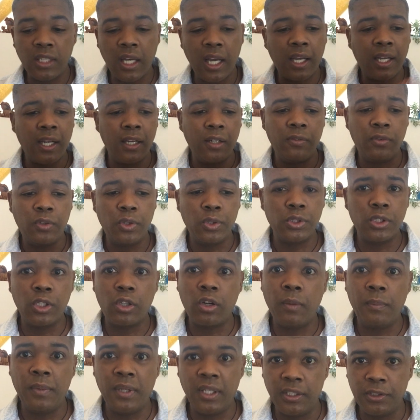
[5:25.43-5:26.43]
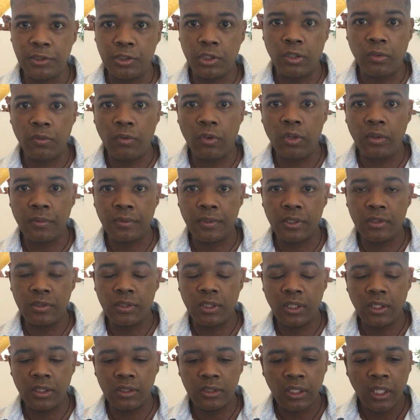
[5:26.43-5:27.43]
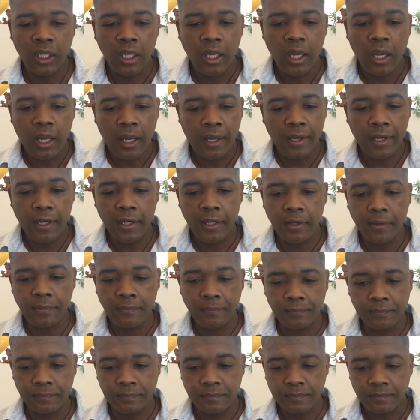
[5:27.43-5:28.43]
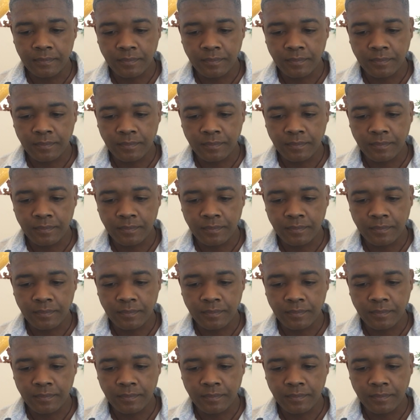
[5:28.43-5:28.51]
I kind of use a combination of all of those things, or,